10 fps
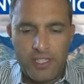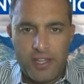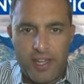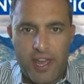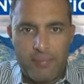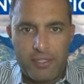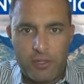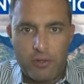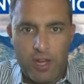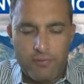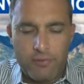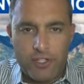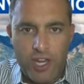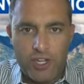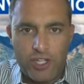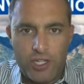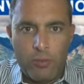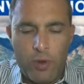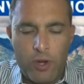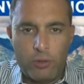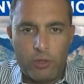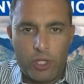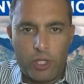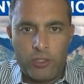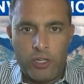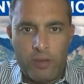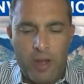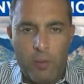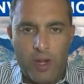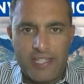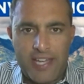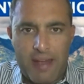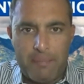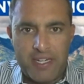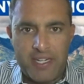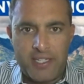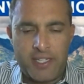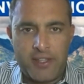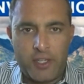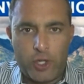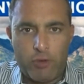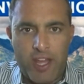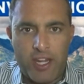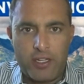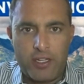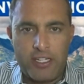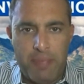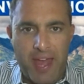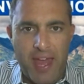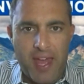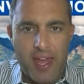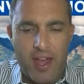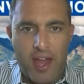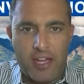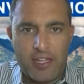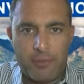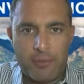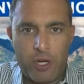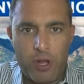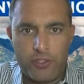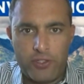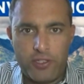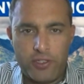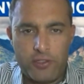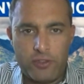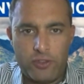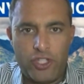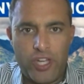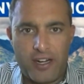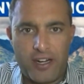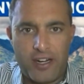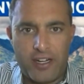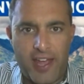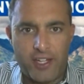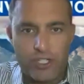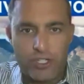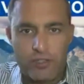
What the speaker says: to the Capstone Conversation, where you learn about what's happening in the greater East Bay. I am your host, Jared Asch.